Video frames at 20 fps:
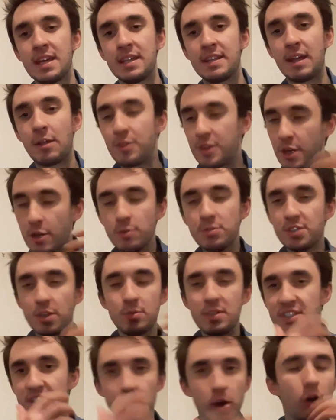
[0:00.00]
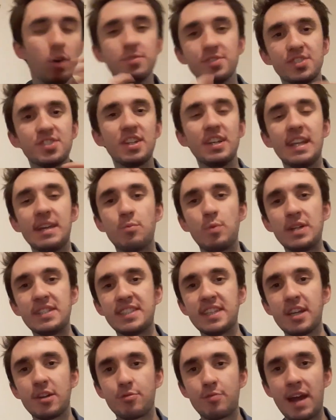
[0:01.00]
Now, the ozone is constantly
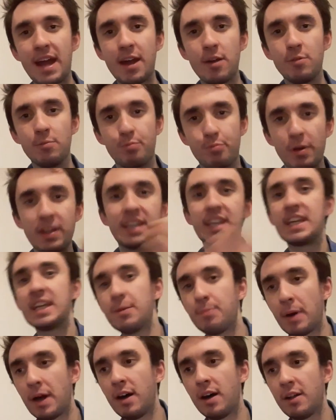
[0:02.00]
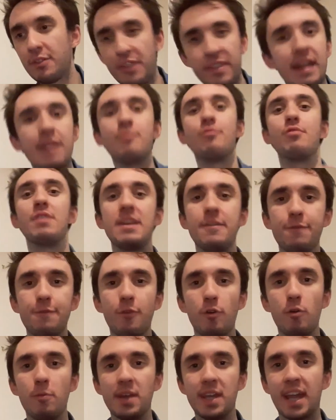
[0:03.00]
whizzing around, breaking apart and then
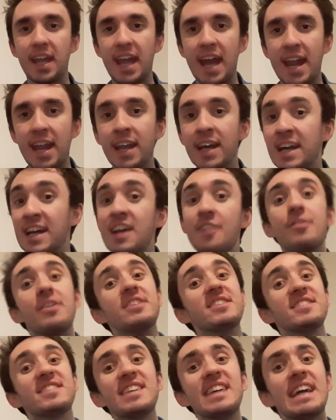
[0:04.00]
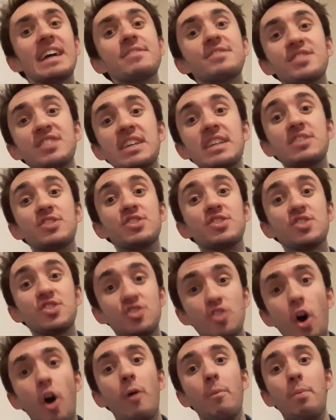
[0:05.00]
reforming again. The CFCs
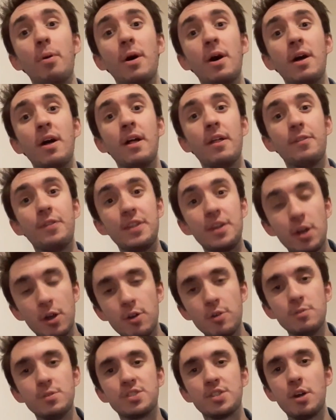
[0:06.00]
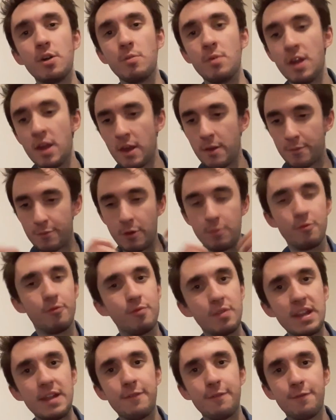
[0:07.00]
stop the ozone from
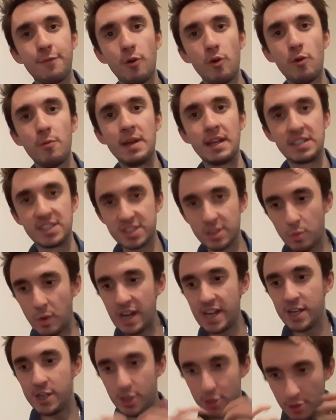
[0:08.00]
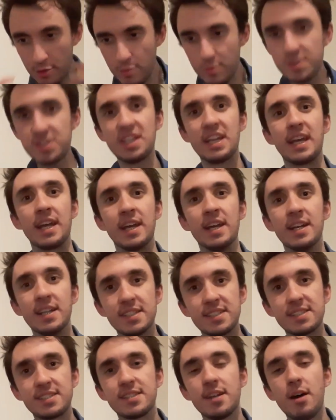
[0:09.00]
reforming. So we're losing
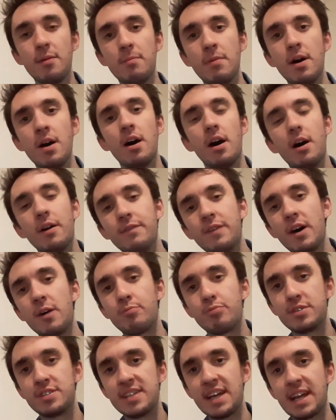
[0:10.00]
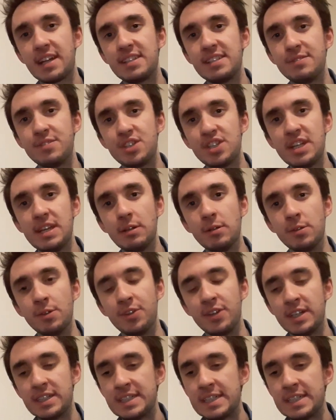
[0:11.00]
some of our protective shield.